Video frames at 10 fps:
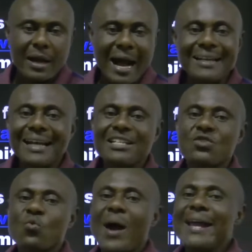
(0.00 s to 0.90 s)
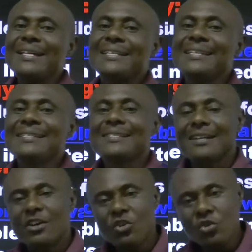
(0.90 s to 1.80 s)
And that is why it is
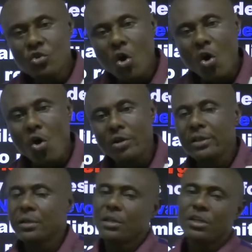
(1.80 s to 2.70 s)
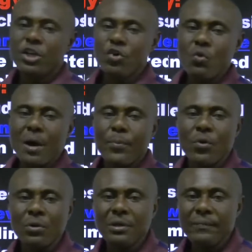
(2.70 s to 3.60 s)

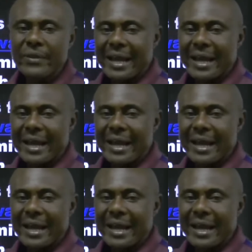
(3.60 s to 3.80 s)
non-renewable